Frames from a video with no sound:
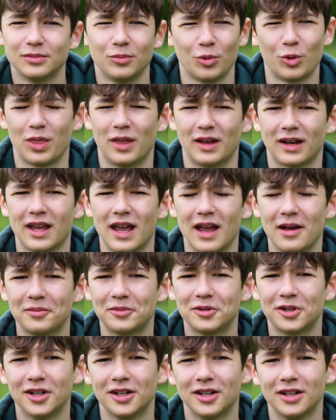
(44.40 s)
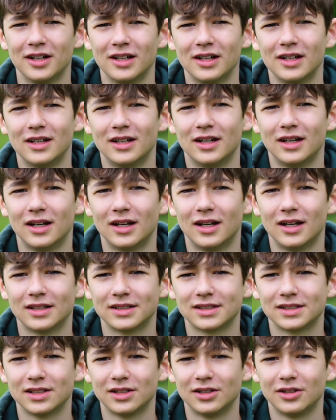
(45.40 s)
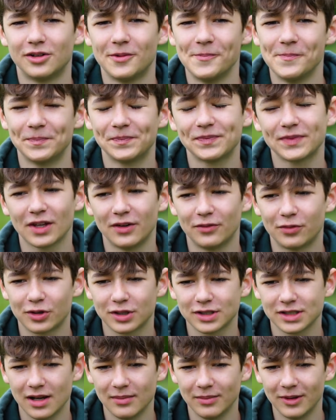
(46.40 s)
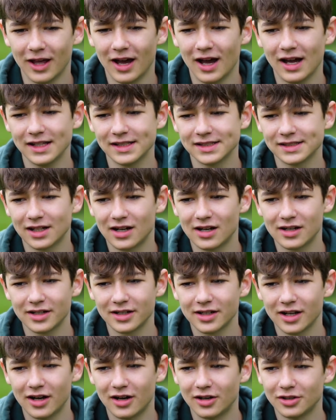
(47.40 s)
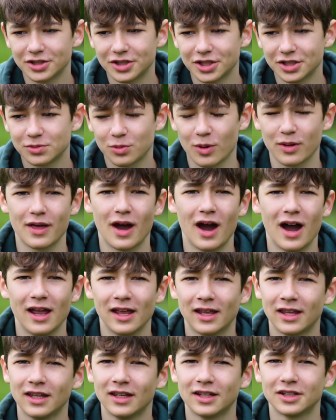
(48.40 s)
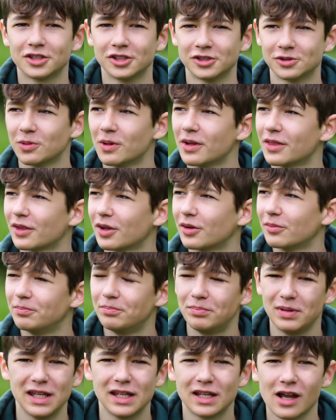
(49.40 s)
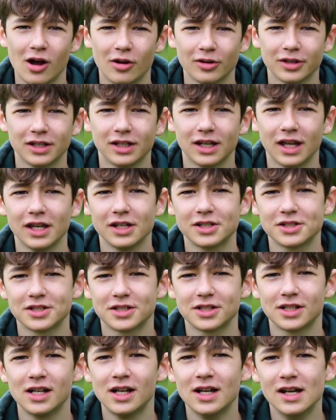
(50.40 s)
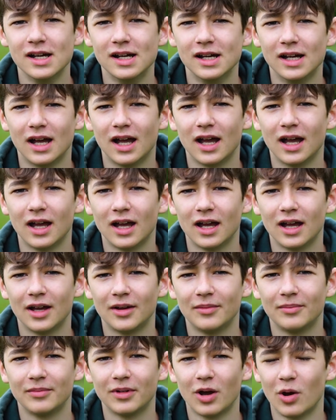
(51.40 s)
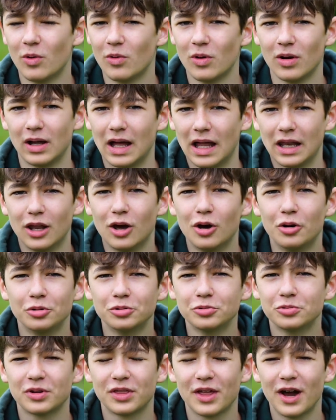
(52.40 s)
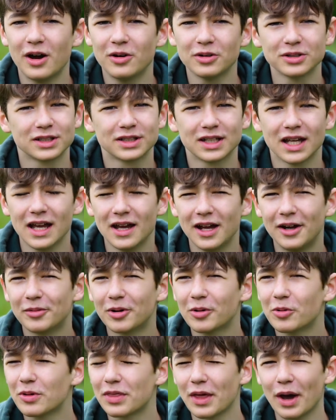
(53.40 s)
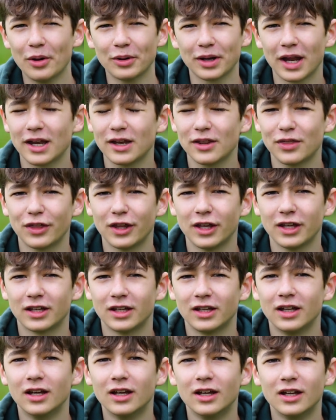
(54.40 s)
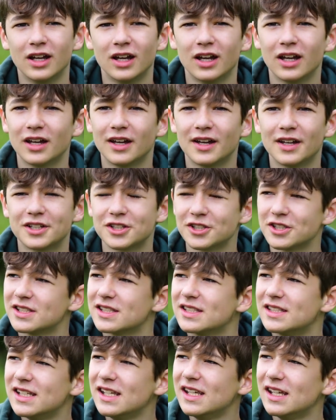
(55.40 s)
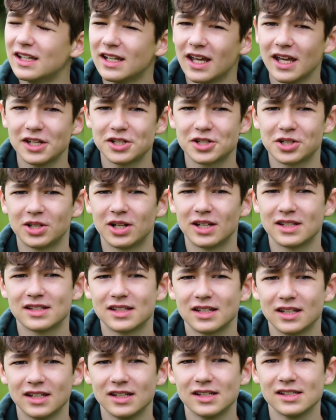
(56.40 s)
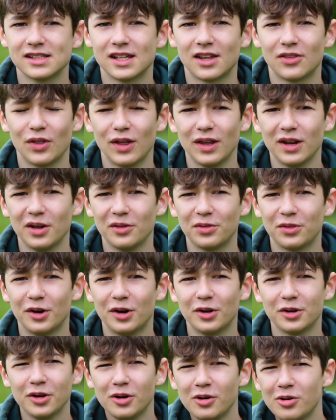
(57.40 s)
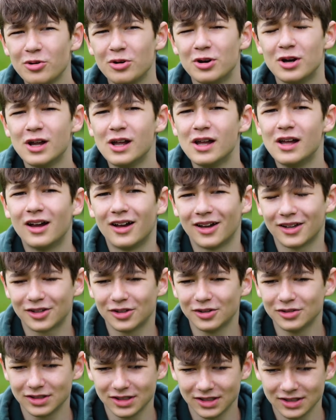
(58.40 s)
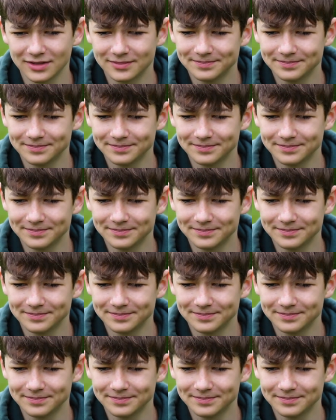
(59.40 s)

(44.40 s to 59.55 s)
with a camera. So for example, I started out just with hiking, just with being out in nature, alone, without a camera, without anything. Just seeing nature as it is, and then I thought, oh, I could